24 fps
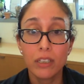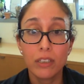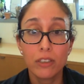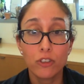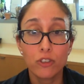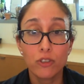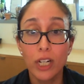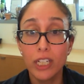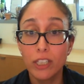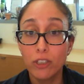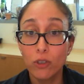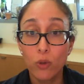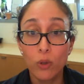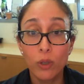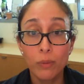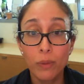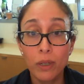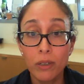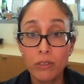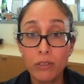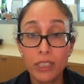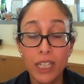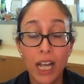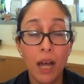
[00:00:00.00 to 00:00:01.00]
Stress
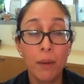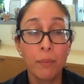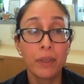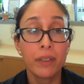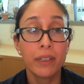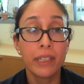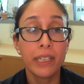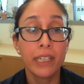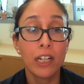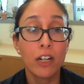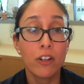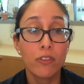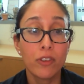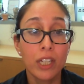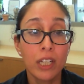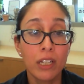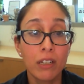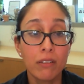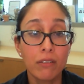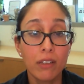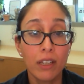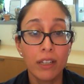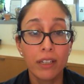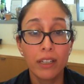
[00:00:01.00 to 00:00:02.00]
hormones commonly are
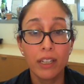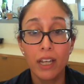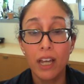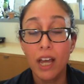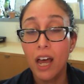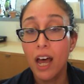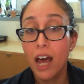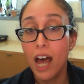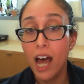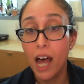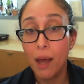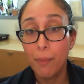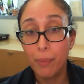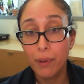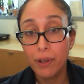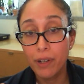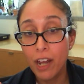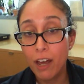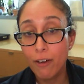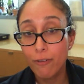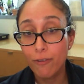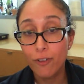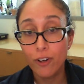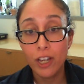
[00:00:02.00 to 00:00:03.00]
things like
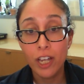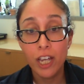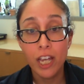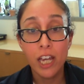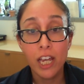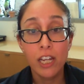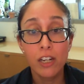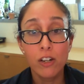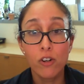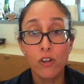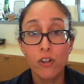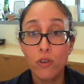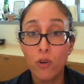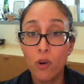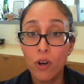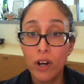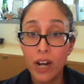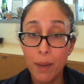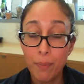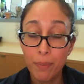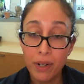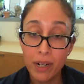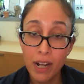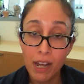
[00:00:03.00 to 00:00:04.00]
epinephrine or
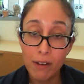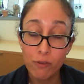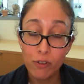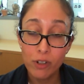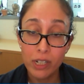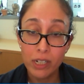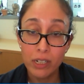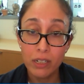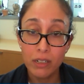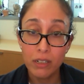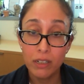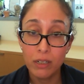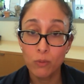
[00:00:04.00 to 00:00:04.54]
norepinephrine.